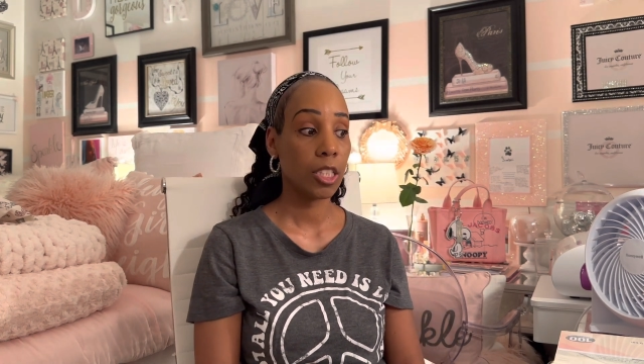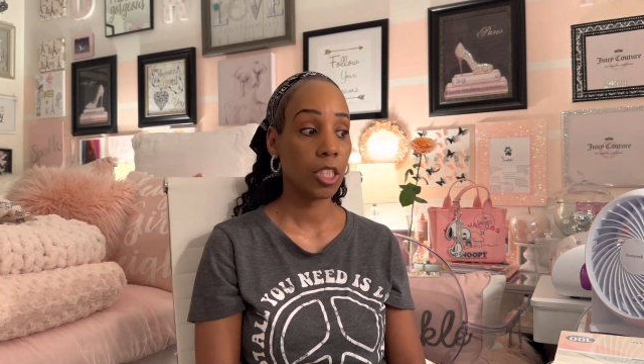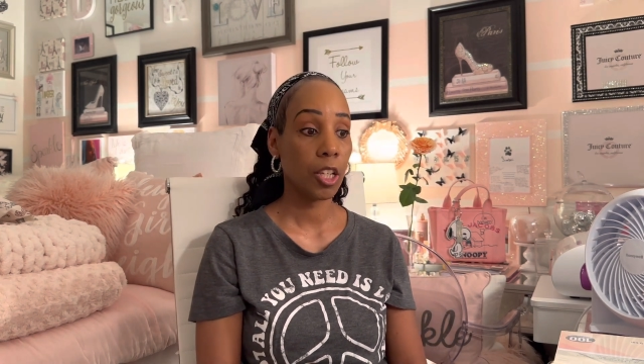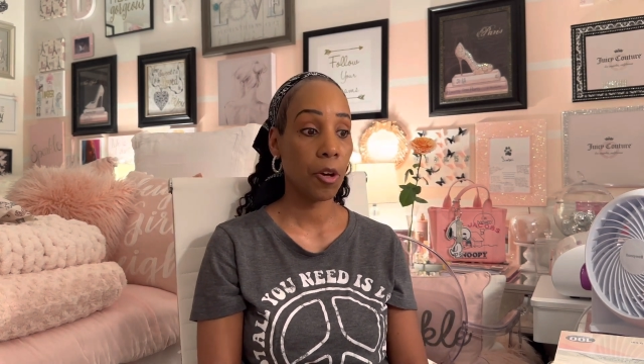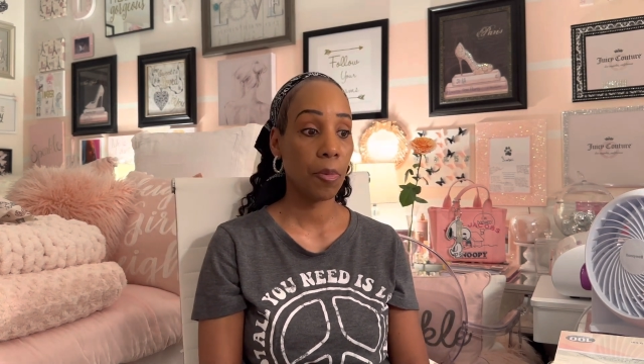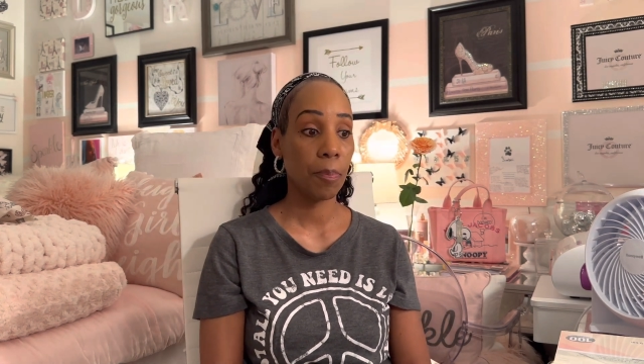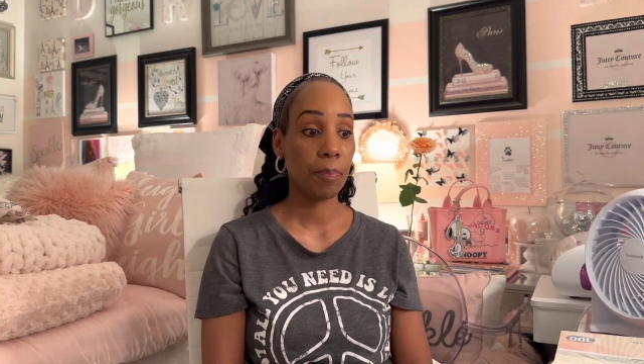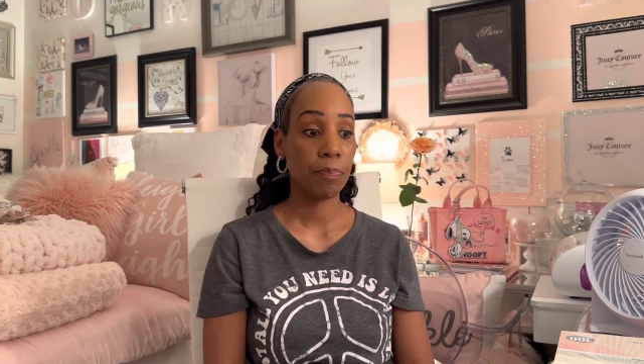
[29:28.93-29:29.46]

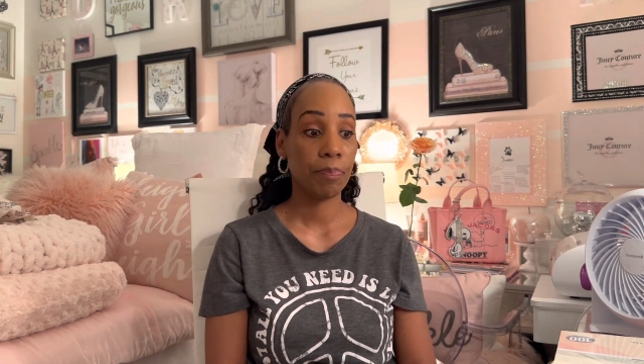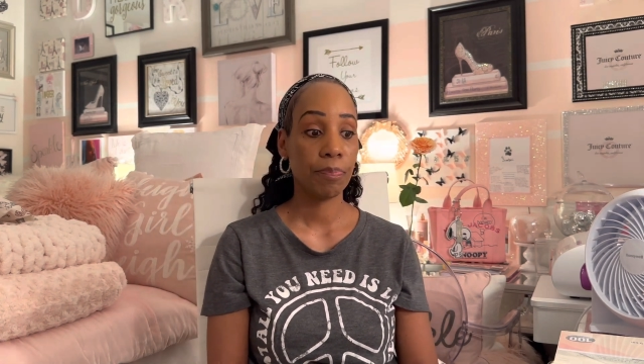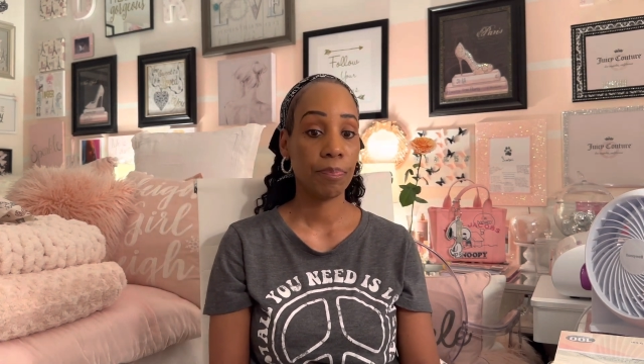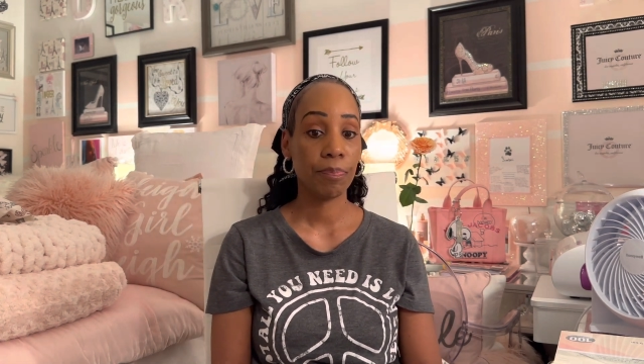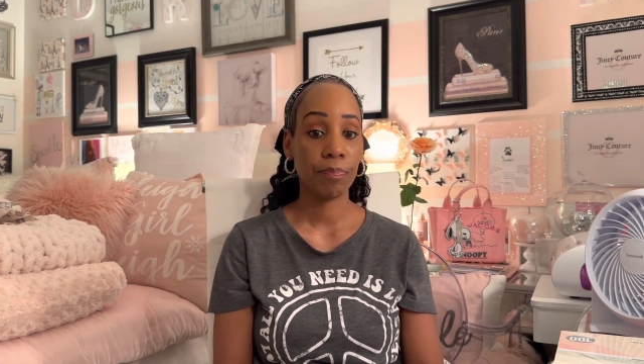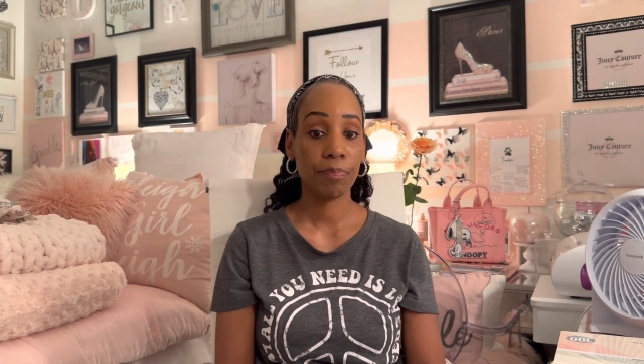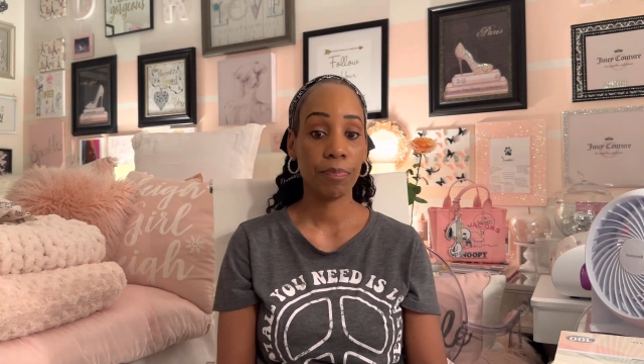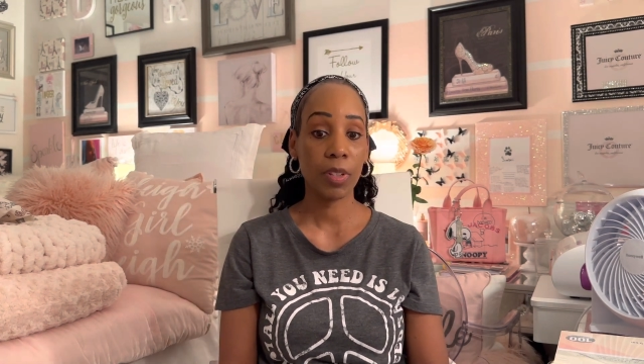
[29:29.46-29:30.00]
So,
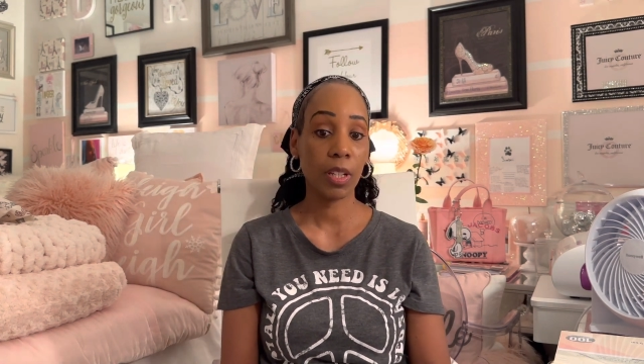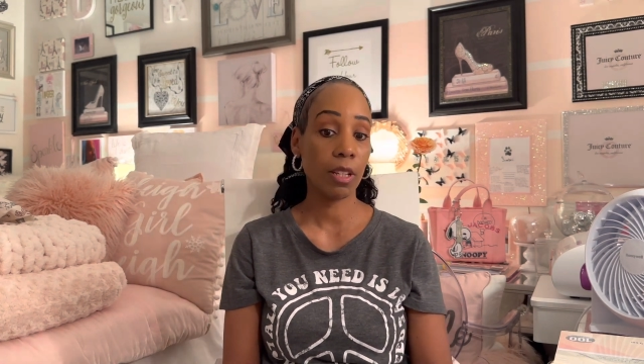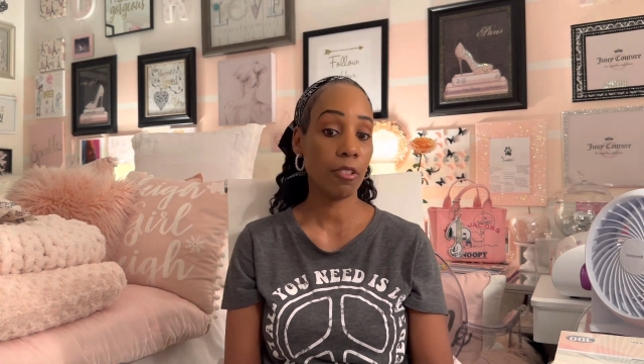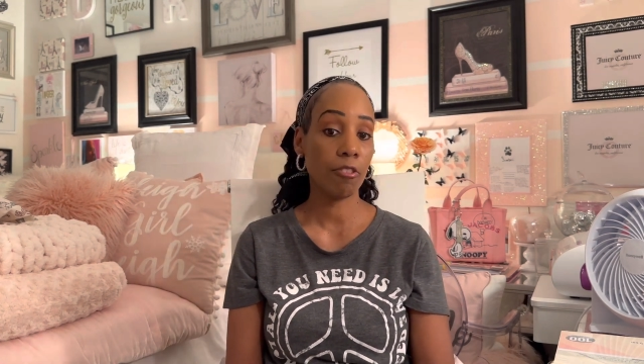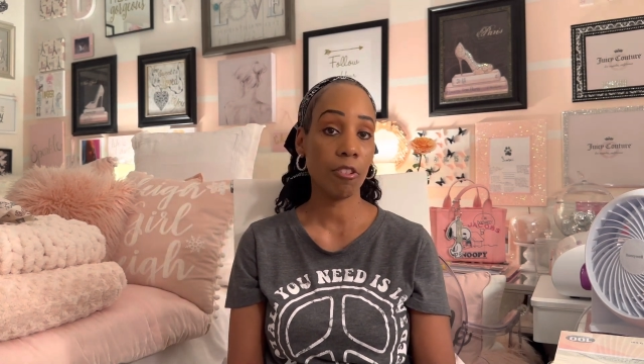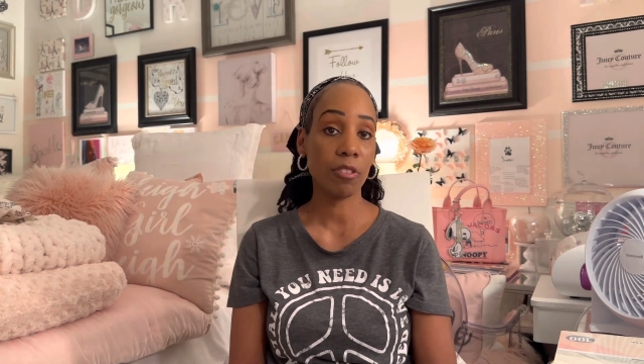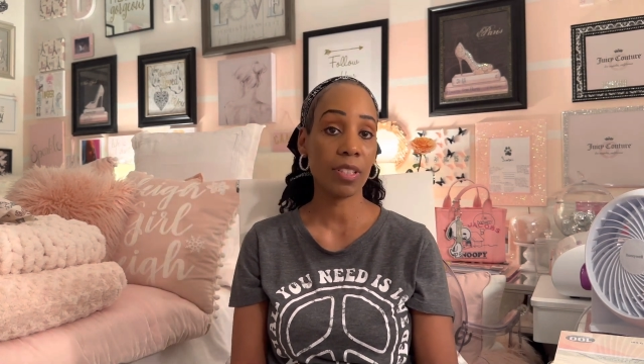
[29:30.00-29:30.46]
you know,